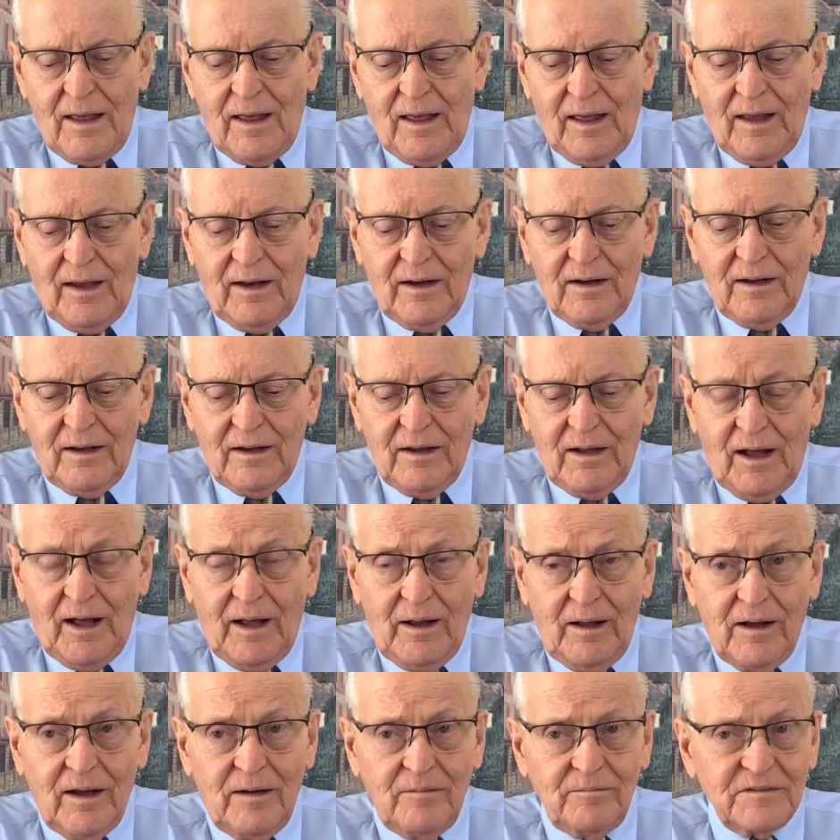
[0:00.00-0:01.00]
And
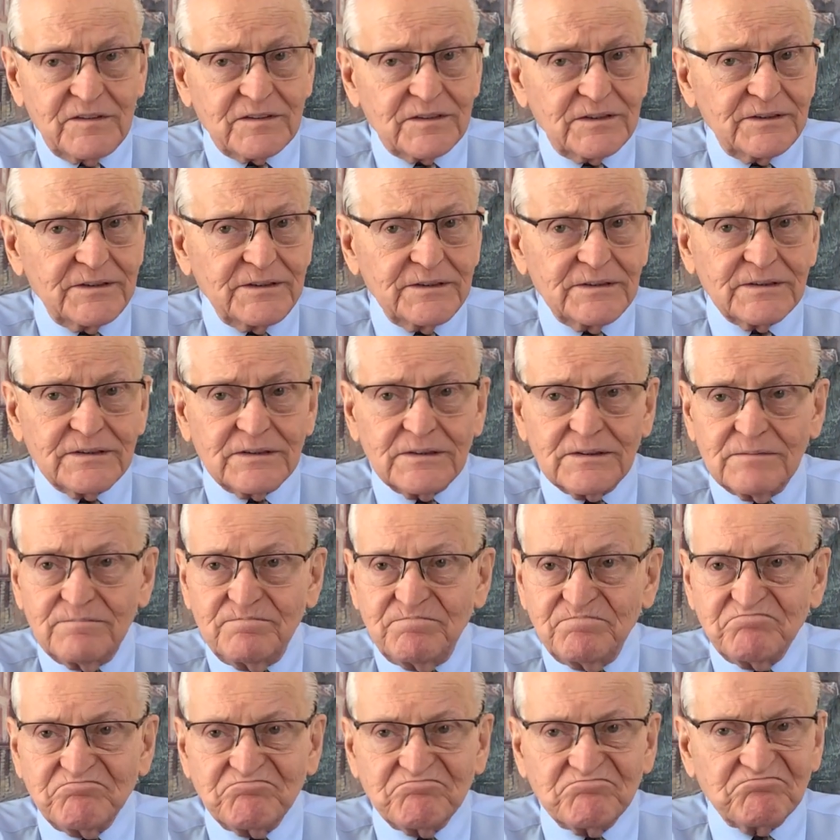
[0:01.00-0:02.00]
I'm serious.
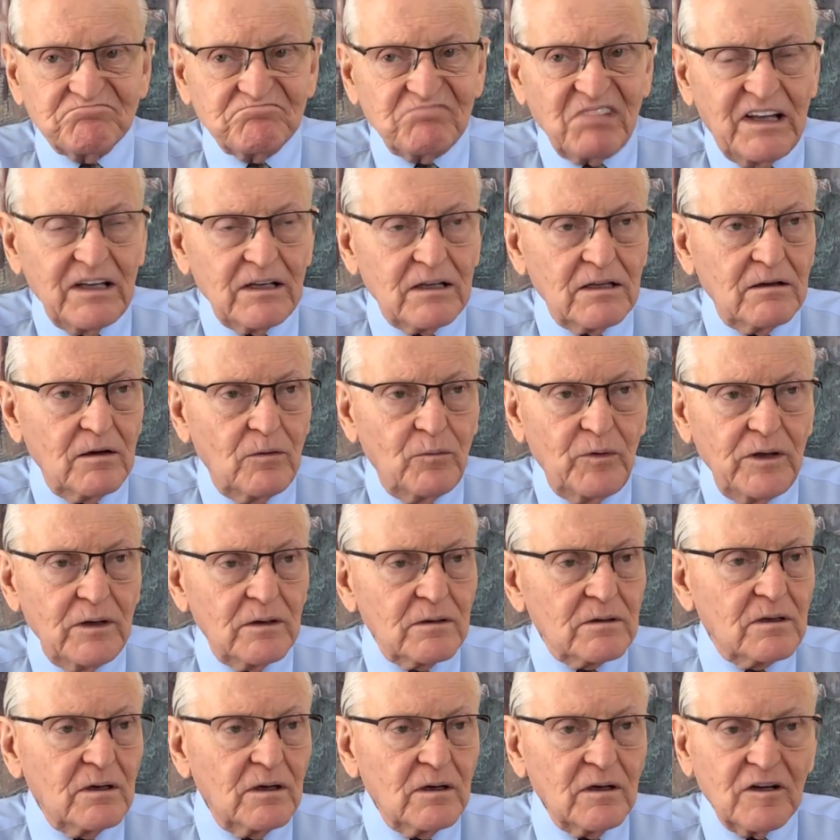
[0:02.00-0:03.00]
We
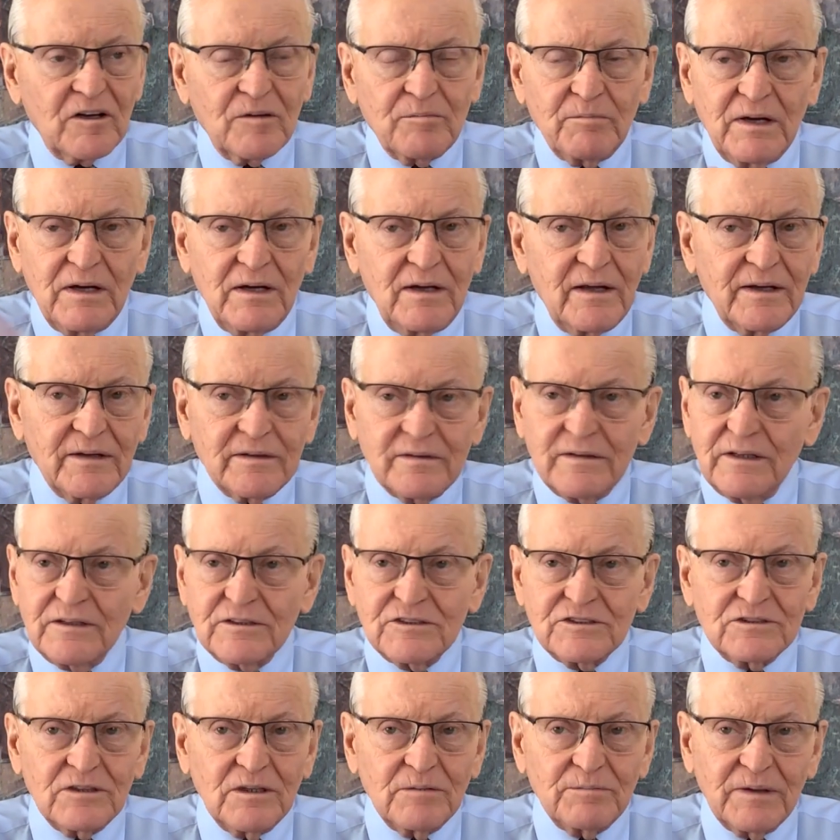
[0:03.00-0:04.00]
could call at midnight and
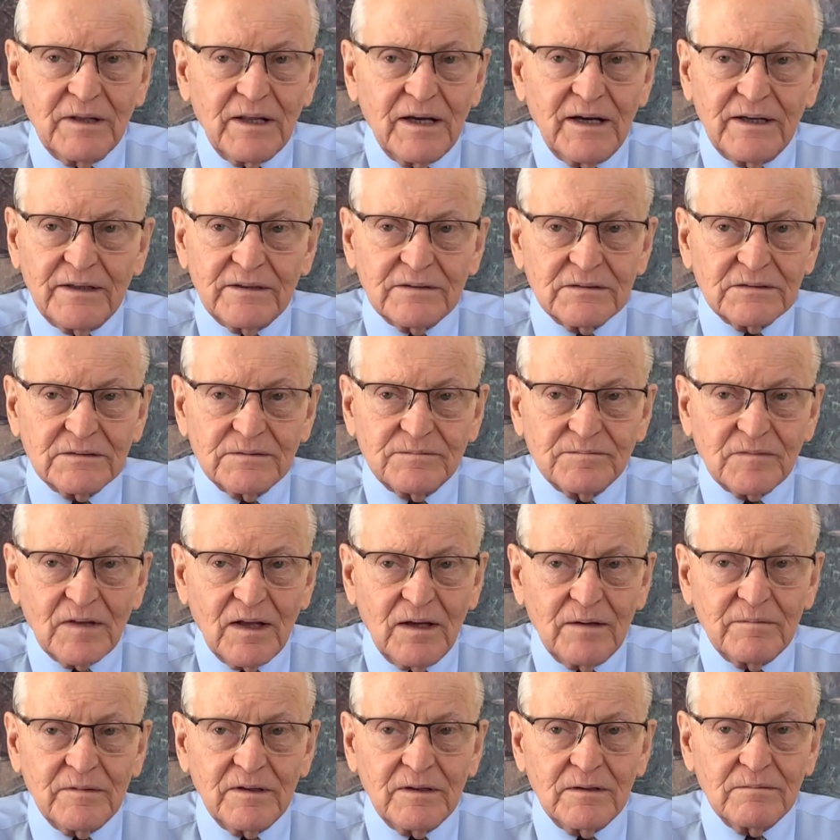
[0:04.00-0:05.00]
they'd show up in the house.
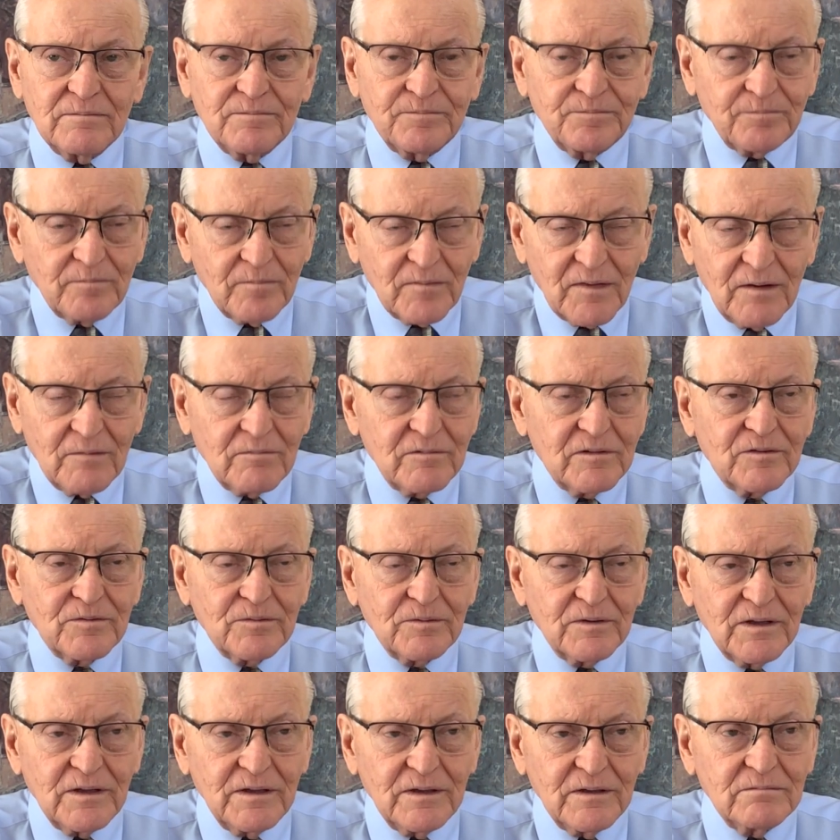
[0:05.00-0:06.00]
I mean, it was
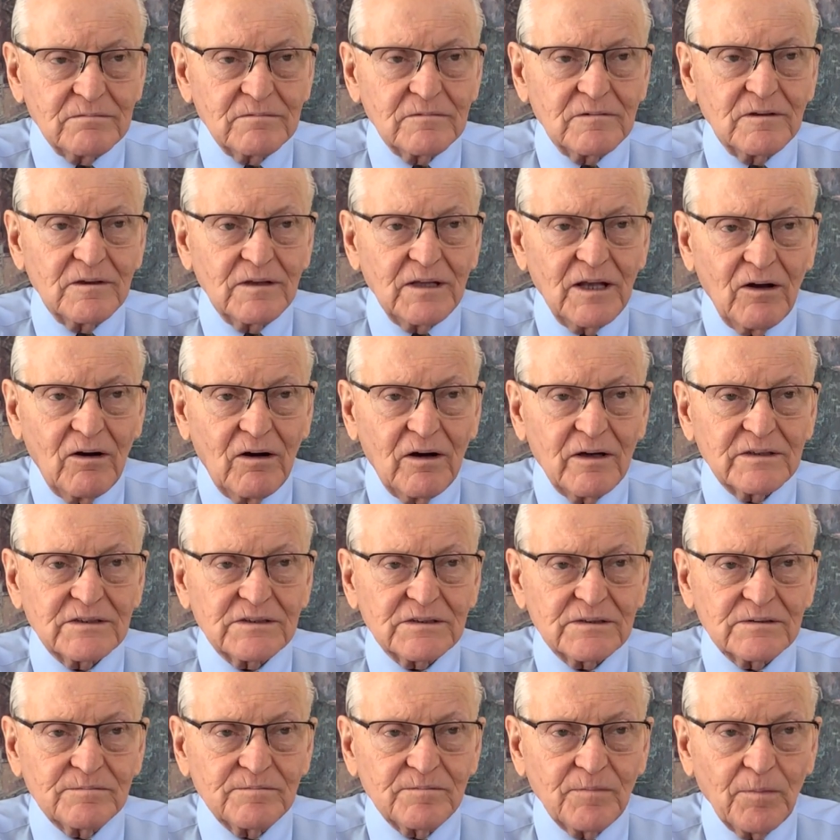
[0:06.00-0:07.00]
really, really
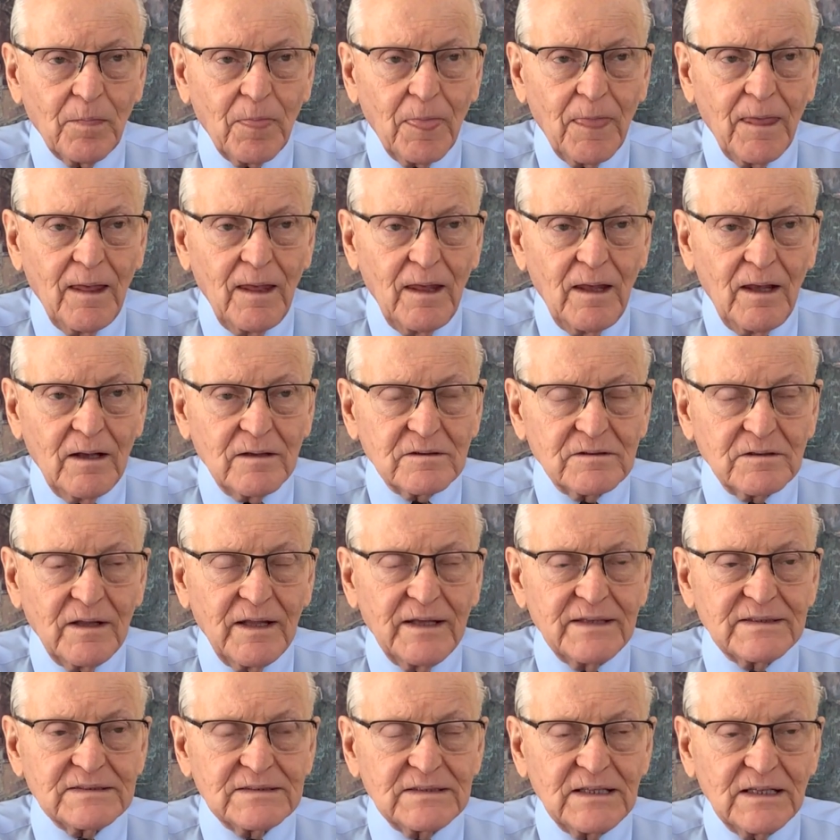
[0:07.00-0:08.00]
awesome. So
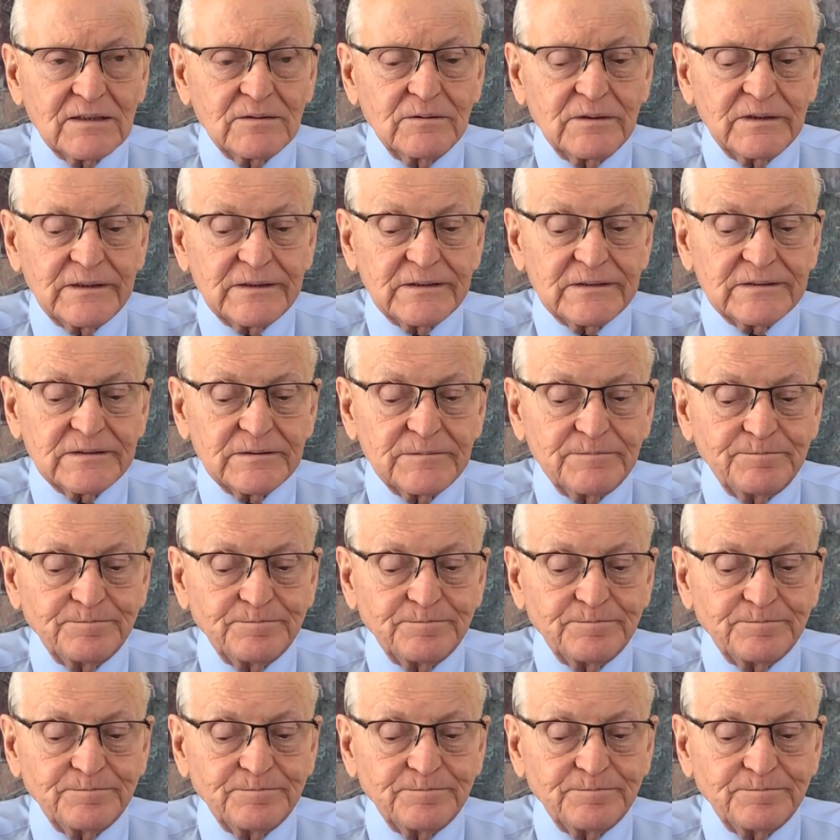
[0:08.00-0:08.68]
they stuck with us.